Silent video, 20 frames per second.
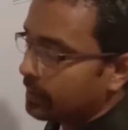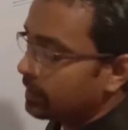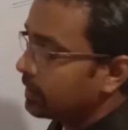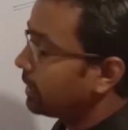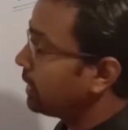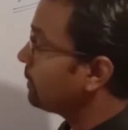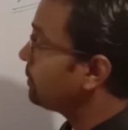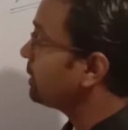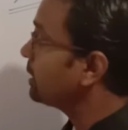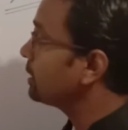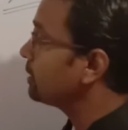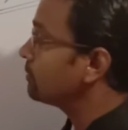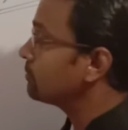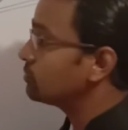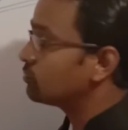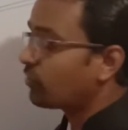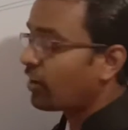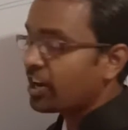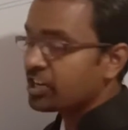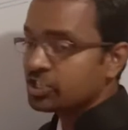Keeping
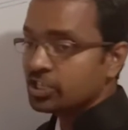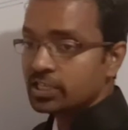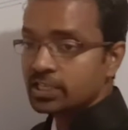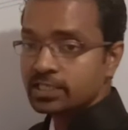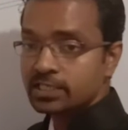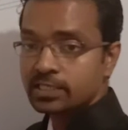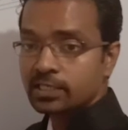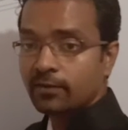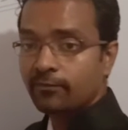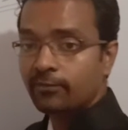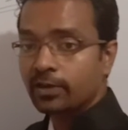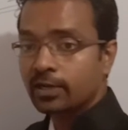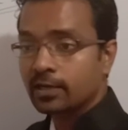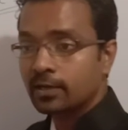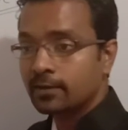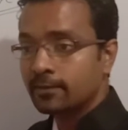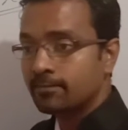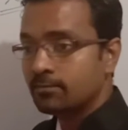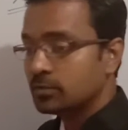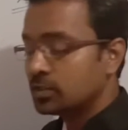fraction, it's difficult,
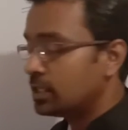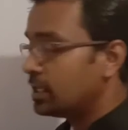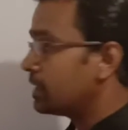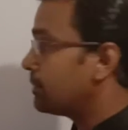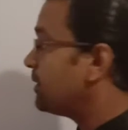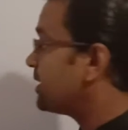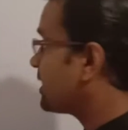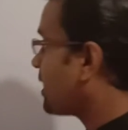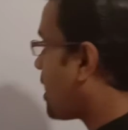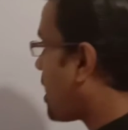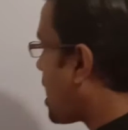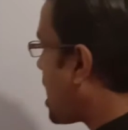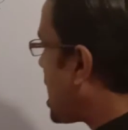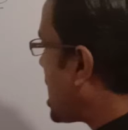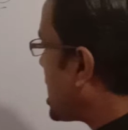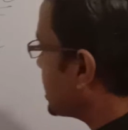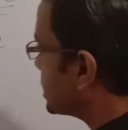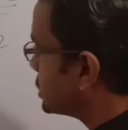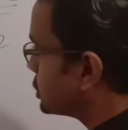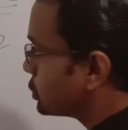a little bit
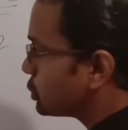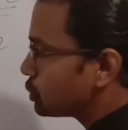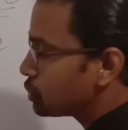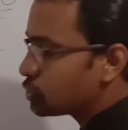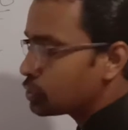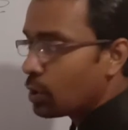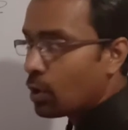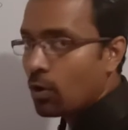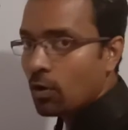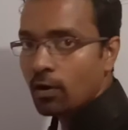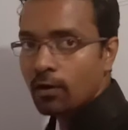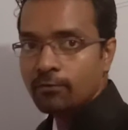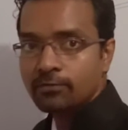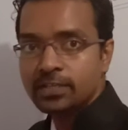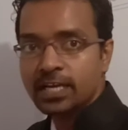hard to solve.